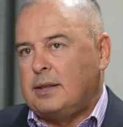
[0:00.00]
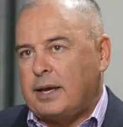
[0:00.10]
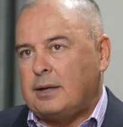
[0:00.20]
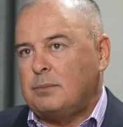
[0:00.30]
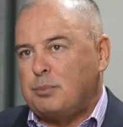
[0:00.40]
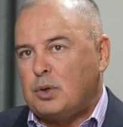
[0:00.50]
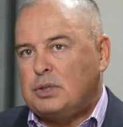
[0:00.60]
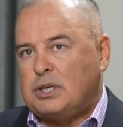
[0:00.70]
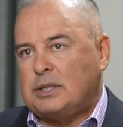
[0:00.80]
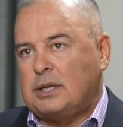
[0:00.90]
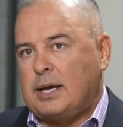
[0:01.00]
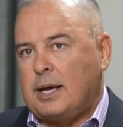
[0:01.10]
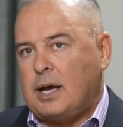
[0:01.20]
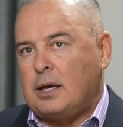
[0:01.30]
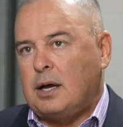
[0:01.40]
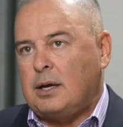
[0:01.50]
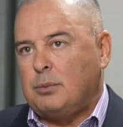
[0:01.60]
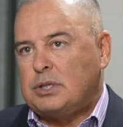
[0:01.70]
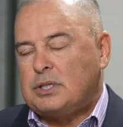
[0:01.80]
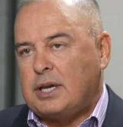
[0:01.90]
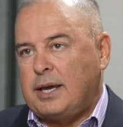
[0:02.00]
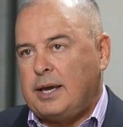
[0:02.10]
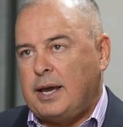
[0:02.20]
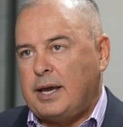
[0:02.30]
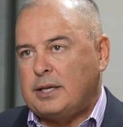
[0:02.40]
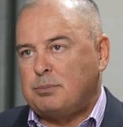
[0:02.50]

That project, I would say, has